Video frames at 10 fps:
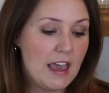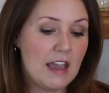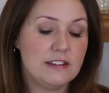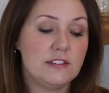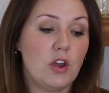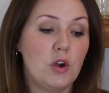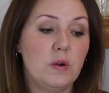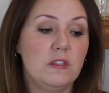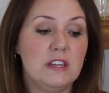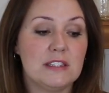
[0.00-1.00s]
And
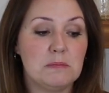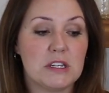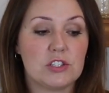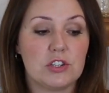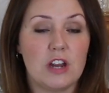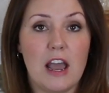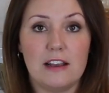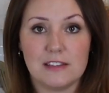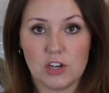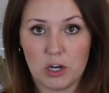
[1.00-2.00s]
so this mixer
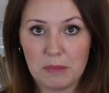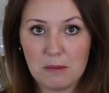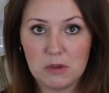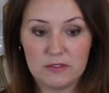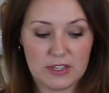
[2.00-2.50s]
has an arm that moves,